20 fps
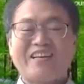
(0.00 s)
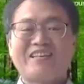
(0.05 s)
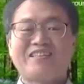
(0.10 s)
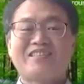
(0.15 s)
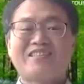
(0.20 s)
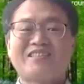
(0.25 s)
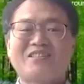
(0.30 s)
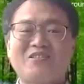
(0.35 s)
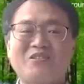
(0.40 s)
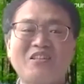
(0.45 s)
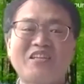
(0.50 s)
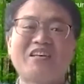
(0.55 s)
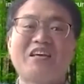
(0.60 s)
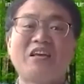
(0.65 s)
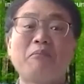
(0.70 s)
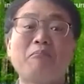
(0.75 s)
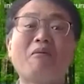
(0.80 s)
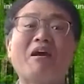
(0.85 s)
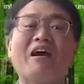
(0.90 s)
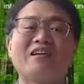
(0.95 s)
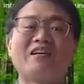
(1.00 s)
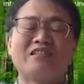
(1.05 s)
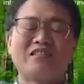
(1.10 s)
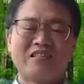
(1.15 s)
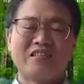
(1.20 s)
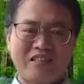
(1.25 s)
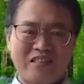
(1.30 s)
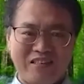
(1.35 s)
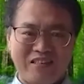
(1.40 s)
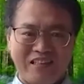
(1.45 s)
You can
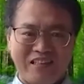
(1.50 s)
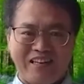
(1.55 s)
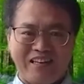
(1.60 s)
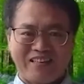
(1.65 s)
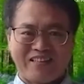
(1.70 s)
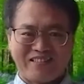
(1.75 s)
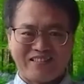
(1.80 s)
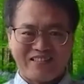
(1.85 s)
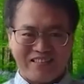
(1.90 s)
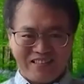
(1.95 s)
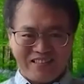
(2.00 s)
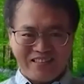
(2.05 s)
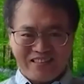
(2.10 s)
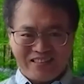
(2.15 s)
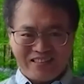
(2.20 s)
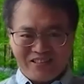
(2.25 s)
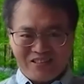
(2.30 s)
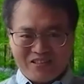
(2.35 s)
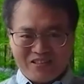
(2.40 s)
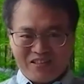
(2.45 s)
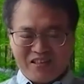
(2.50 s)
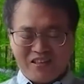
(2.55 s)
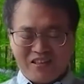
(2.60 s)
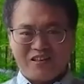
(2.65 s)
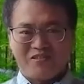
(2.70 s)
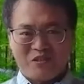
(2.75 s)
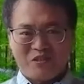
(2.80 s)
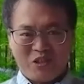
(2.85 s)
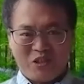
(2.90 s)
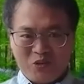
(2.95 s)
imagine that,
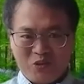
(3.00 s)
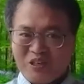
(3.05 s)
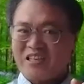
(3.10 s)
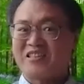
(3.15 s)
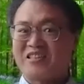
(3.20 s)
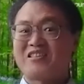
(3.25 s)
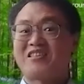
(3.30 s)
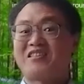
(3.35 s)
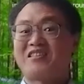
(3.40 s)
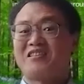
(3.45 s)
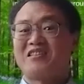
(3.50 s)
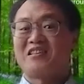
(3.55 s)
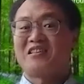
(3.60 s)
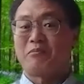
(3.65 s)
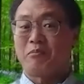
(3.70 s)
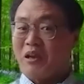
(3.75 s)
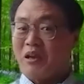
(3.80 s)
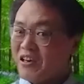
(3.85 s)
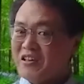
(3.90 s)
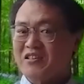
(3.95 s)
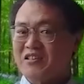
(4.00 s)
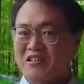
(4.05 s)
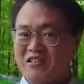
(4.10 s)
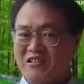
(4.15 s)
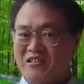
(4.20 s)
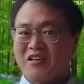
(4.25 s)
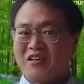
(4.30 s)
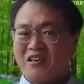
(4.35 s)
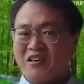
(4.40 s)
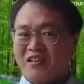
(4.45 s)
and you can see the
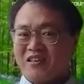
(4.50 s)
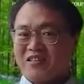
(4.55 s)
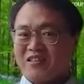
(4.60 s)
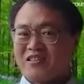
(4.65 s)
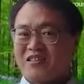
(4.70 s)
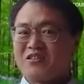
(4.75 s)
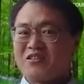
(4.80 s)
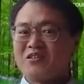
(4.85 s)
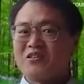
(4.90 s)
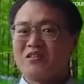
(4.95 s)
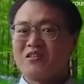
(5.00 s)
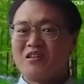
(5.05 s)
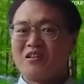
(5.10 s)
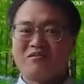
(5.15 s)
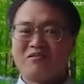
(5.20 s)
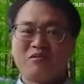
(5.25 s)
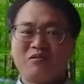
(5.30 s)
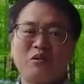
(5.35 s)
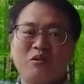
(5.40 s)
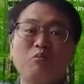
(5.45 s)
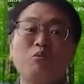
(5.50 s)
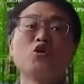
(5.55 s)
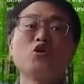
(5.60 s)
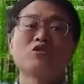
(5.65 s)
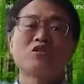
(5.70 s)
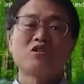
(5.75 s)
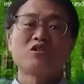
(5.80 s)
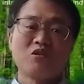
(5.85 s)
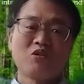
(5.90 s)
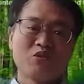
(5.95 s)
picture. Still,
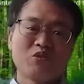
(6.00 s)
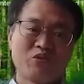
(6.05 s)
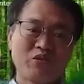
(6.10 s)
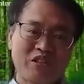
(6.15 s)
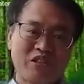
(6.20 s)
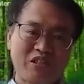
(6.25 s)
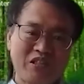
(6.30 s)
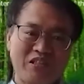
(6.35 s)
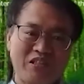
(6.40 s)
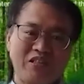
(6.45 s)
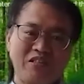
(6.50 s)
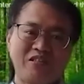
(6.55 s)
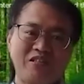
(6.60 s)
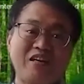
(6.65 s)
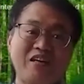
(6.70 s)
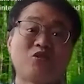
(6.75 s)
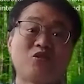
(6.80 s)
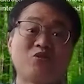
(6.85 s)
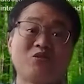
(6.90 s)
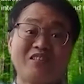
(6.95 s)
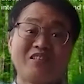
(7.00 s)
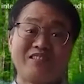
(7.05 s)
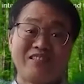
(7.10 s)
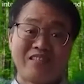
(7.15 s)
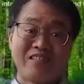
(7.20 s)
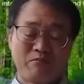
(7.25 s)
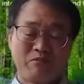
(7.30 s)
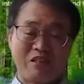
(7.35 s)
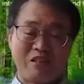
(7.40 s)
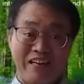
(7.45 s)
most universities are doing
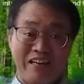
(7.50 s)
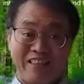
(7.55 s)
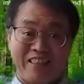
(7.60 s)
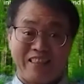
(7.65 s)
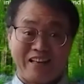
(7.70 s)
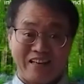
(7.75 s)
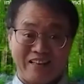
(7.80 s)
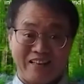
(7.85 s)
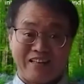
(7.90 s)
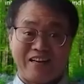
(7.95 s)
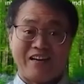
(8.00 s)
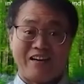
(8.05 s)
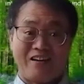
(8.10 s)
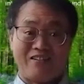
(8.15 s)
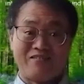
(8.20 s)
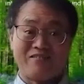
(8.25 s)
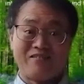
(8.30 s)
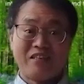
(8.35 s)
something like that now.